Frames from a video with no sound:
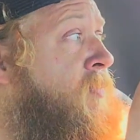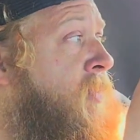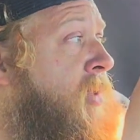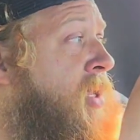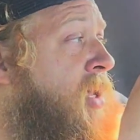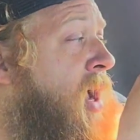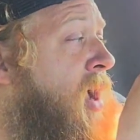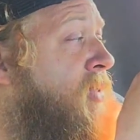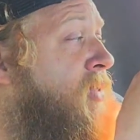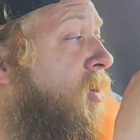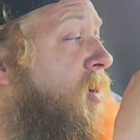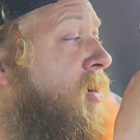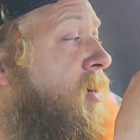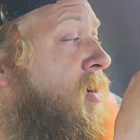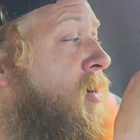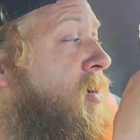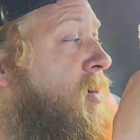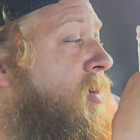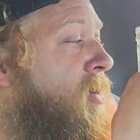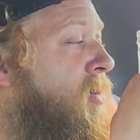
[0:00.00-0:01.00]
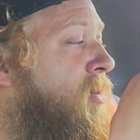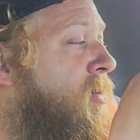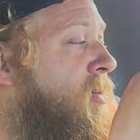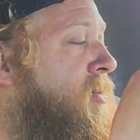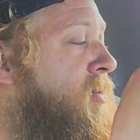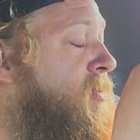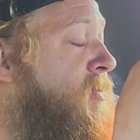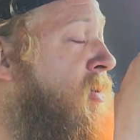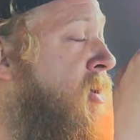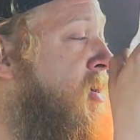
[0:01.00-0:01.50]
Got the,
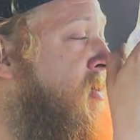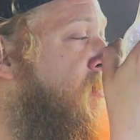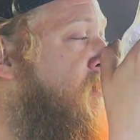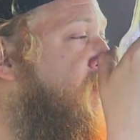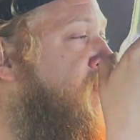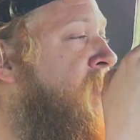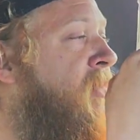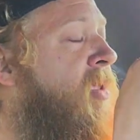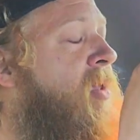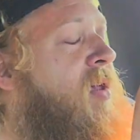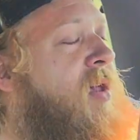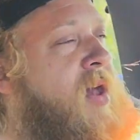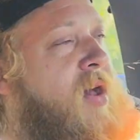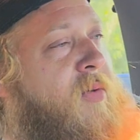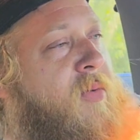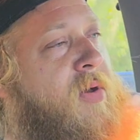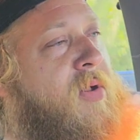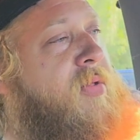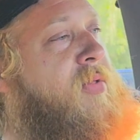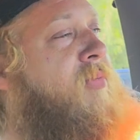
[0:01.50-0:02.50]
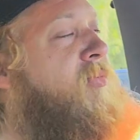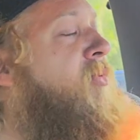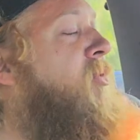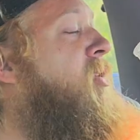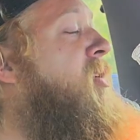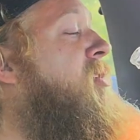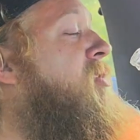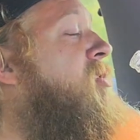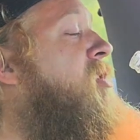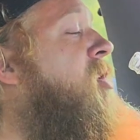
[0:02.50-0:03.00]
well, I don't want to
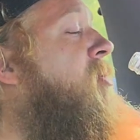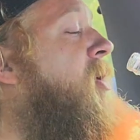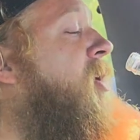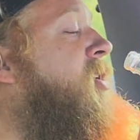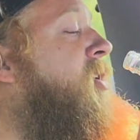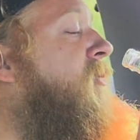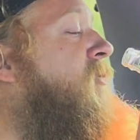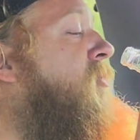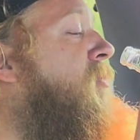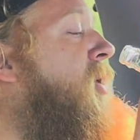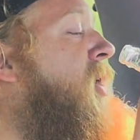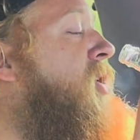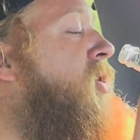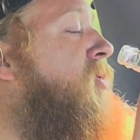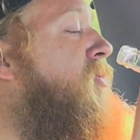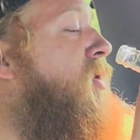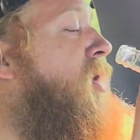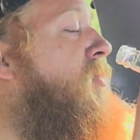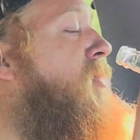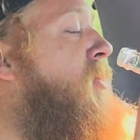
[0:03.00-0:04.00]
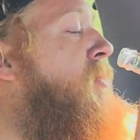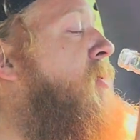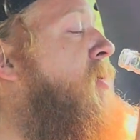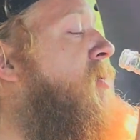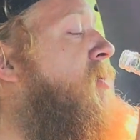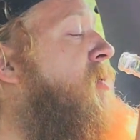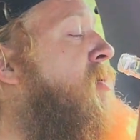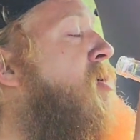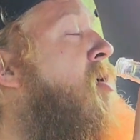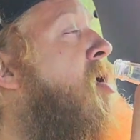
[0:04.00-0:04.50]
release too much information about my
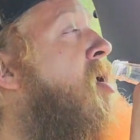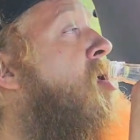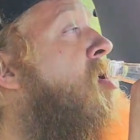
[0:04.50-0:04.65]
partner.